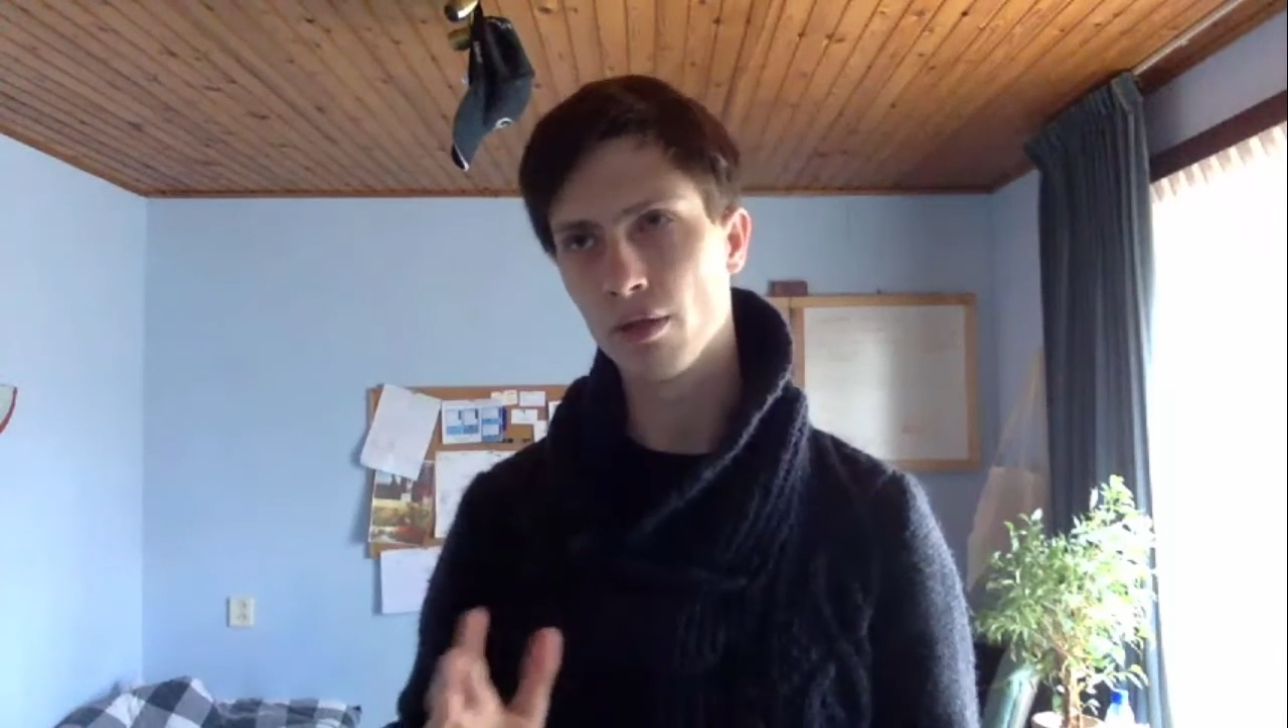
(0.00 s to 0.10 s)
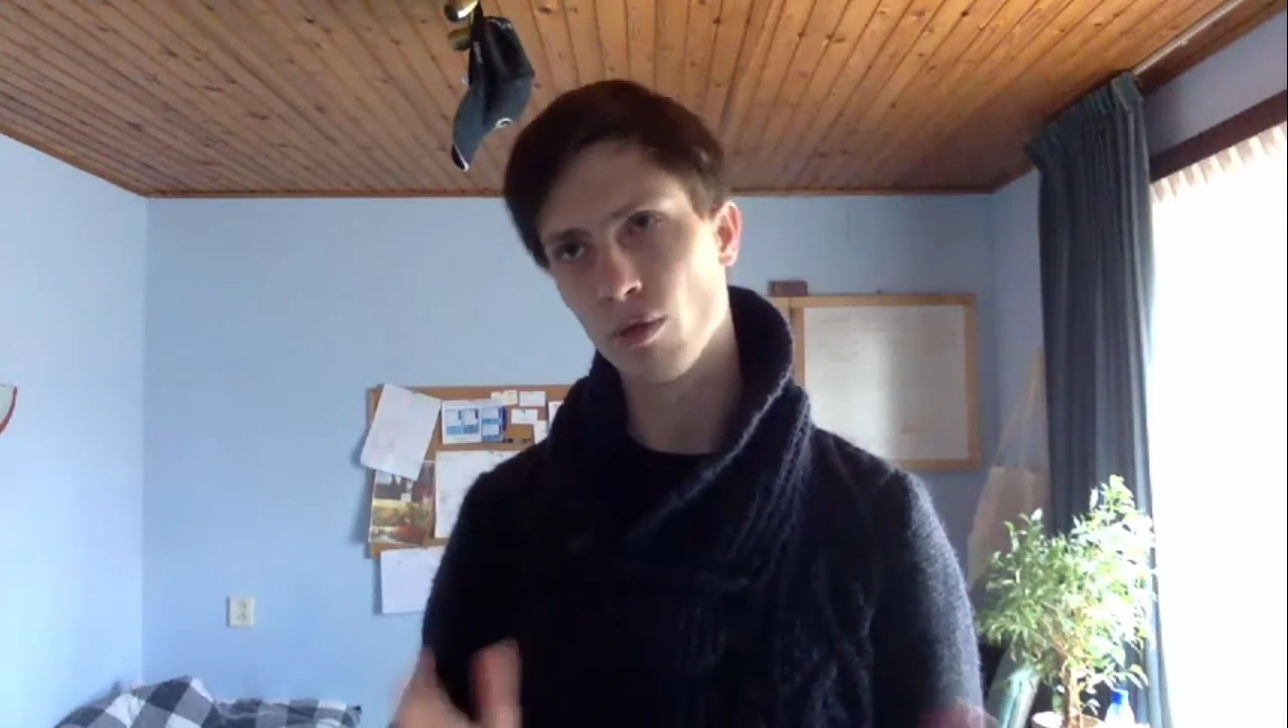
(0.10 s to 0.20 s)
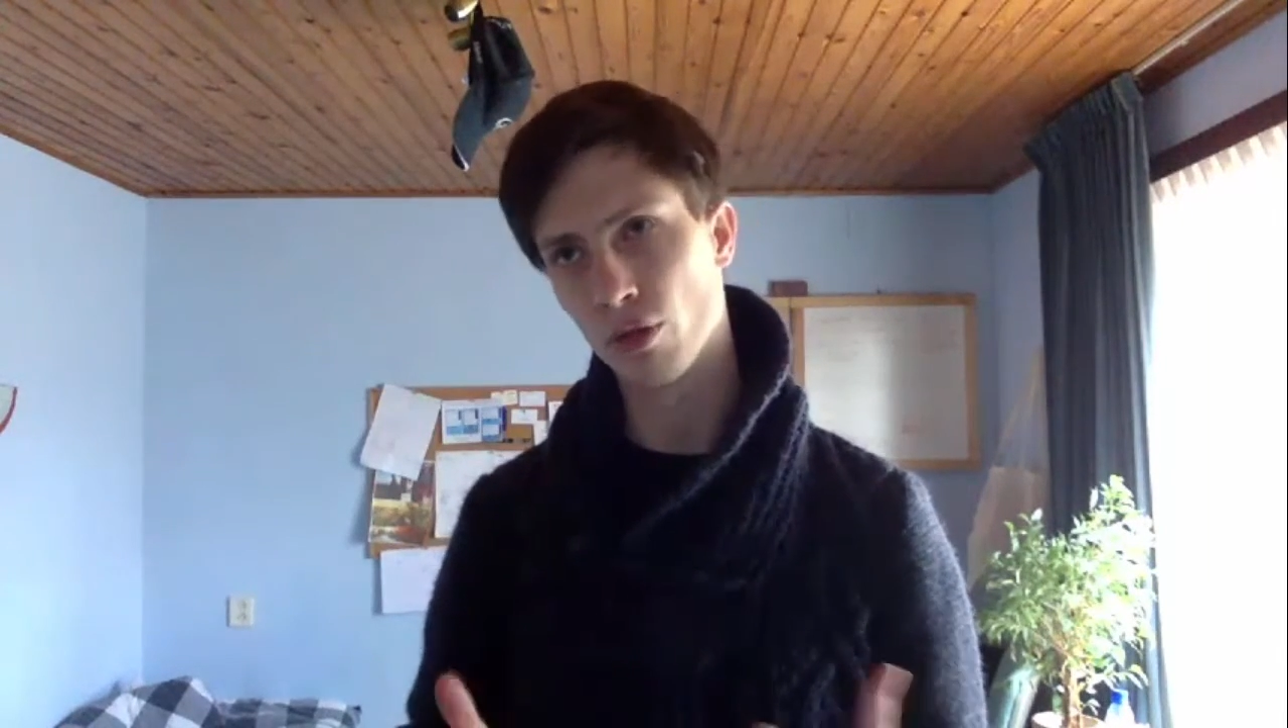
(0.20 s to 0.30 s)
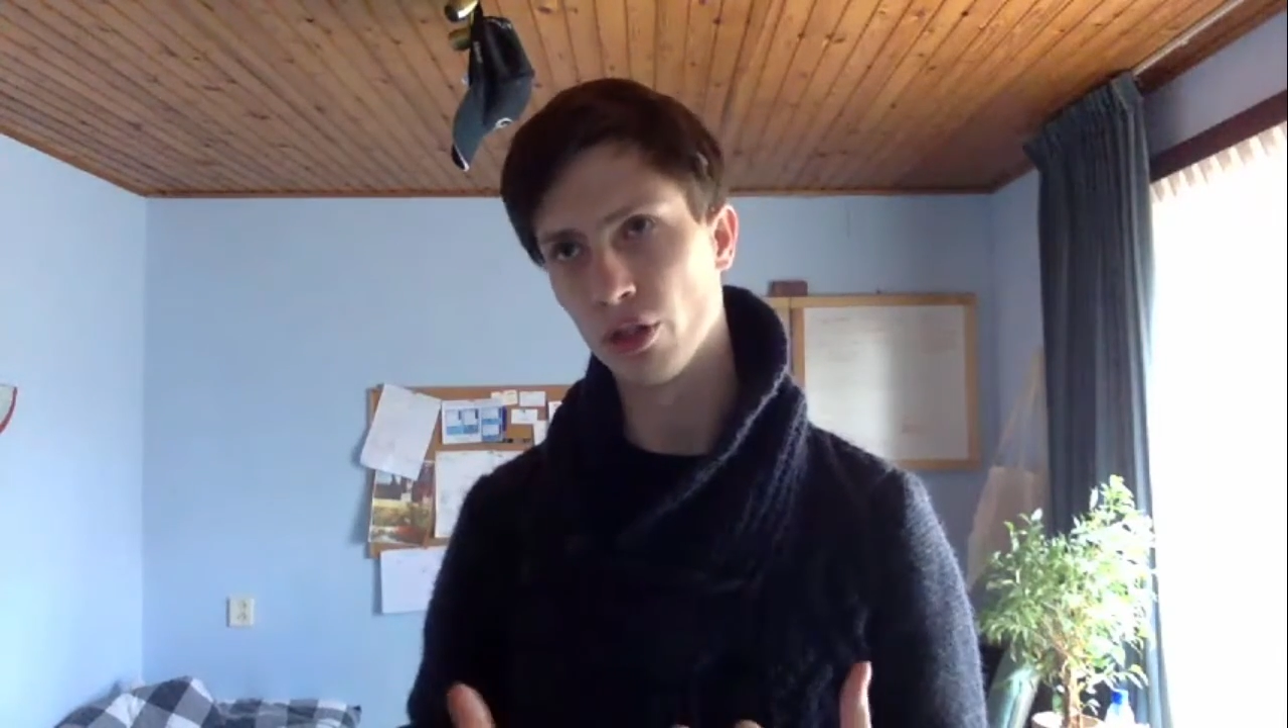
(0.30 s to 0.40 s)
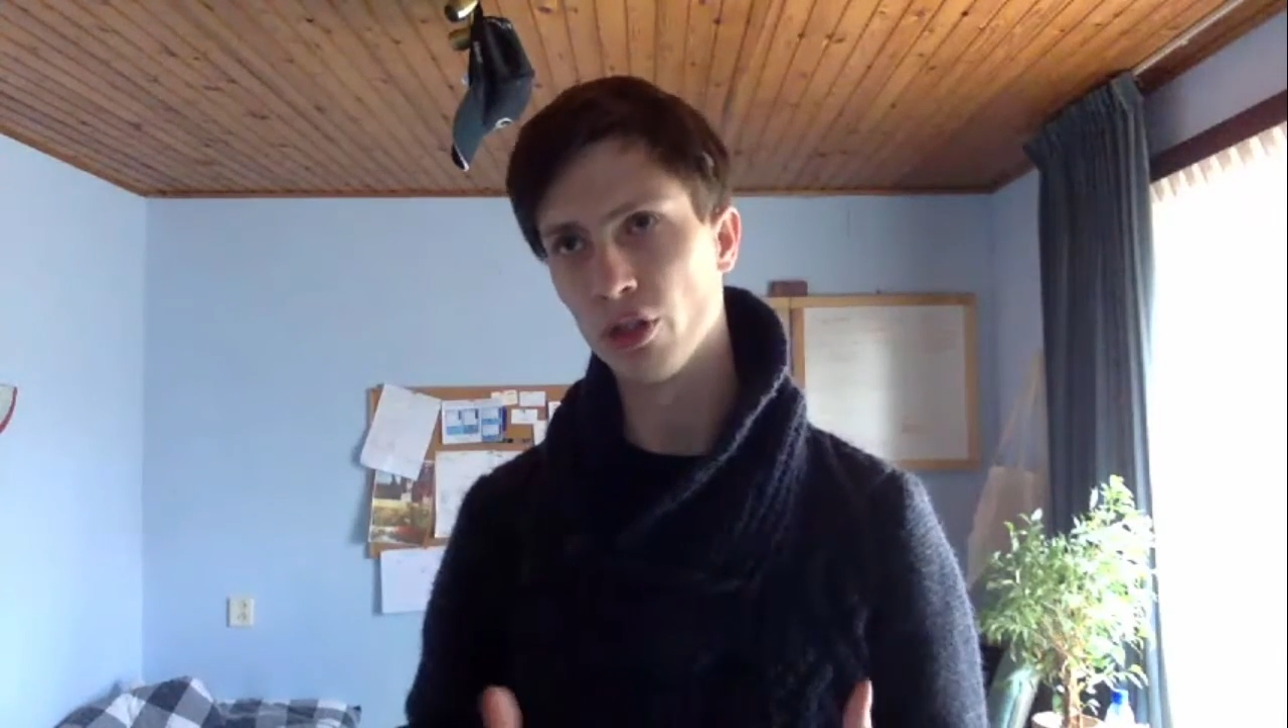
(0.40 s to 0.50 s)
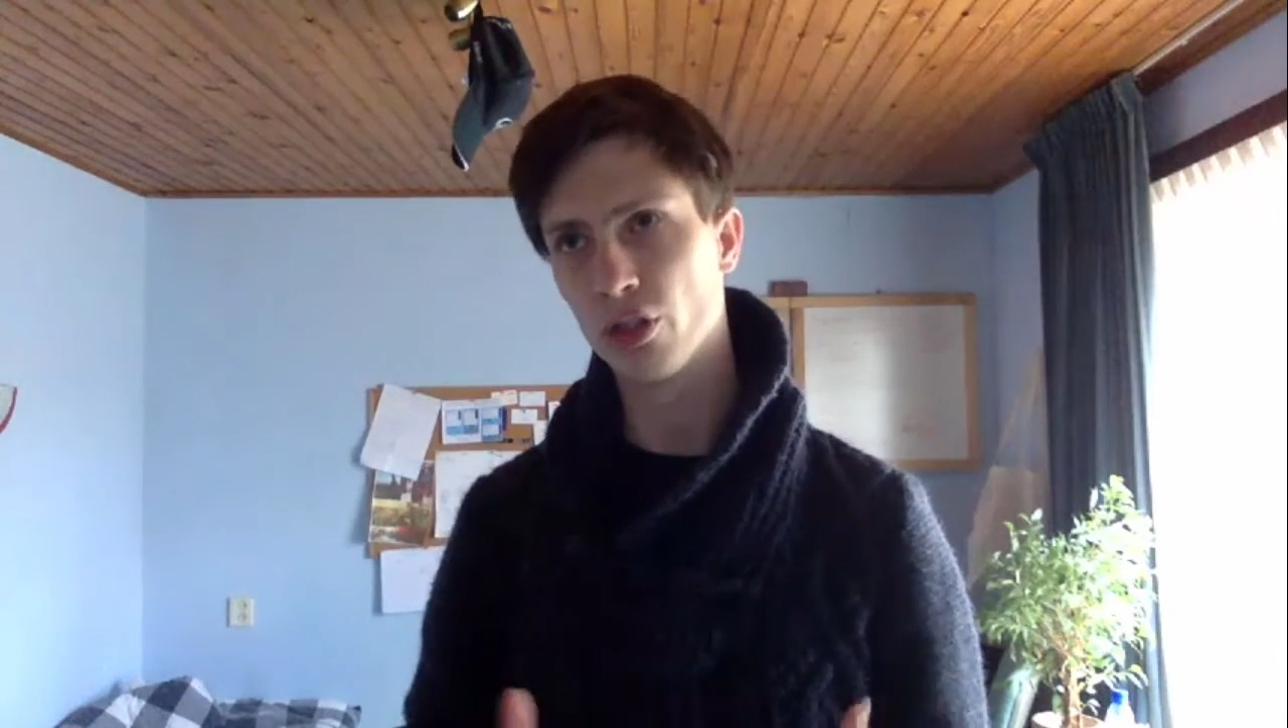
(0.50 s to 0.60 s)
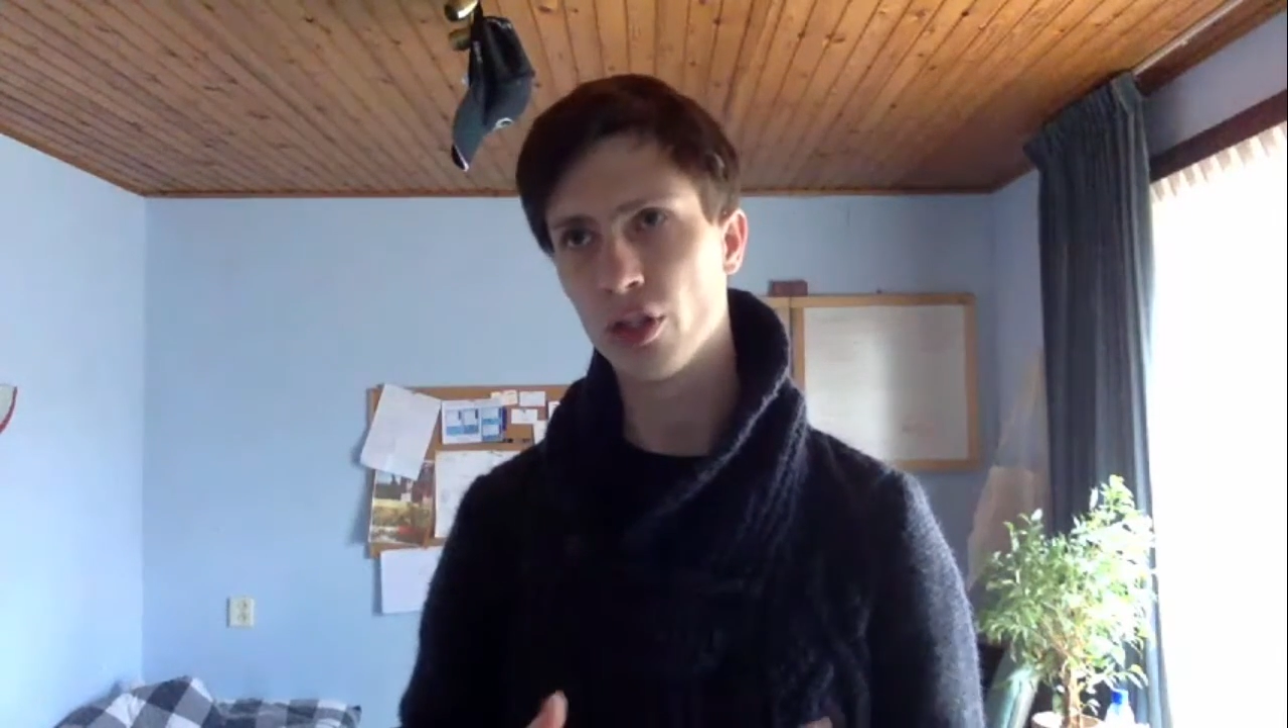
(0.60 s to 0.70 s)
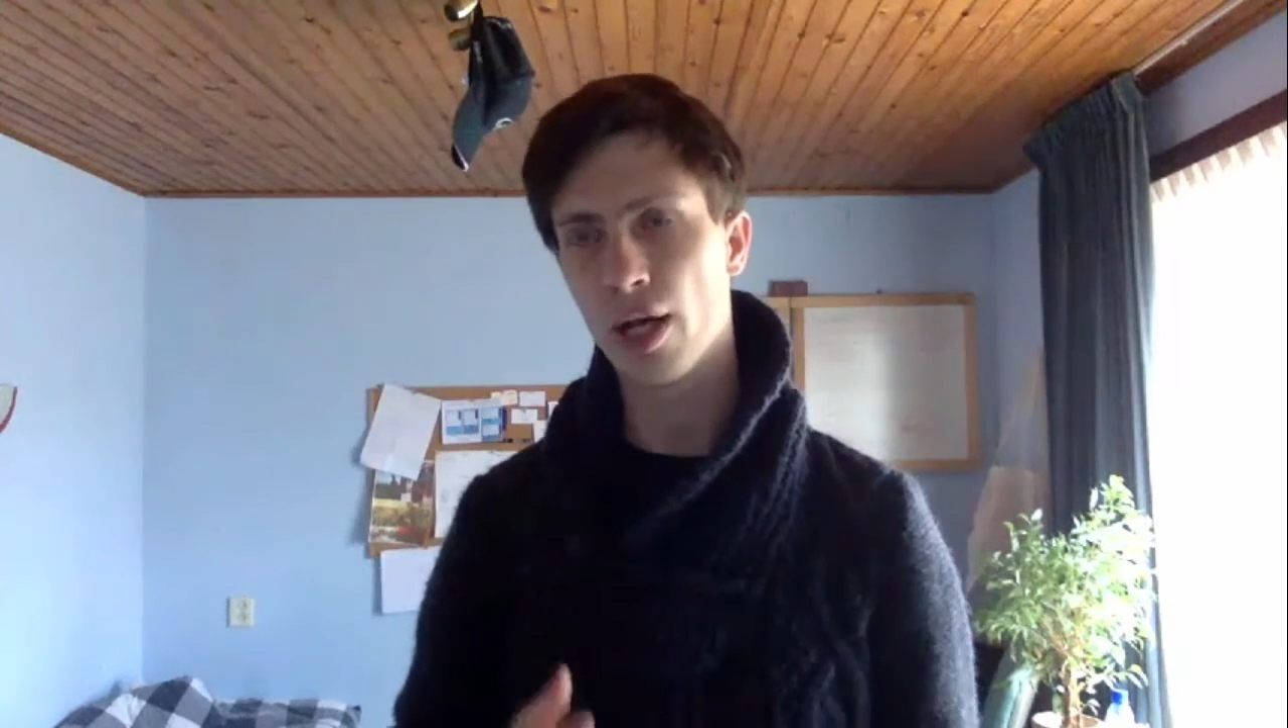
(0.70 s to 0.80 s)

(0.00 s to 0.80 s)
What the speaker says: courses,